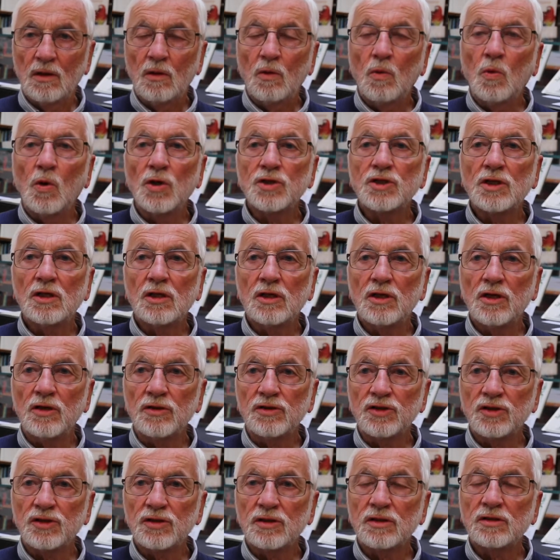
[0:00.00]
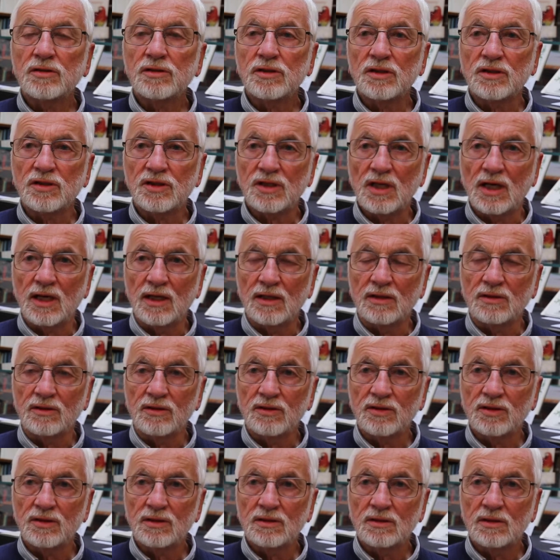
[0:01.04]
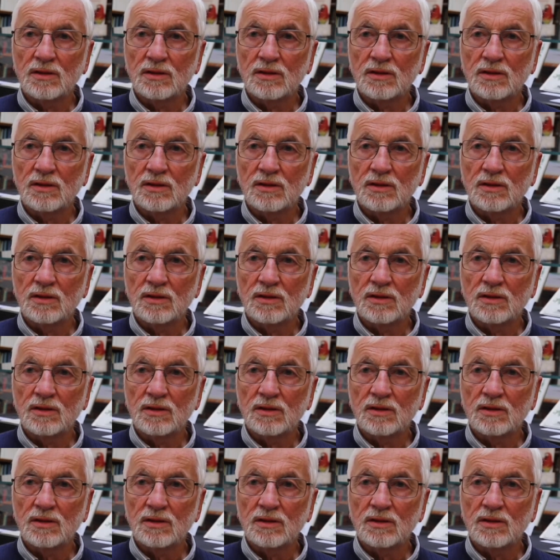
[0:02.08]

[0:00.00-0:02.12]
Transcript: What a loss to science.'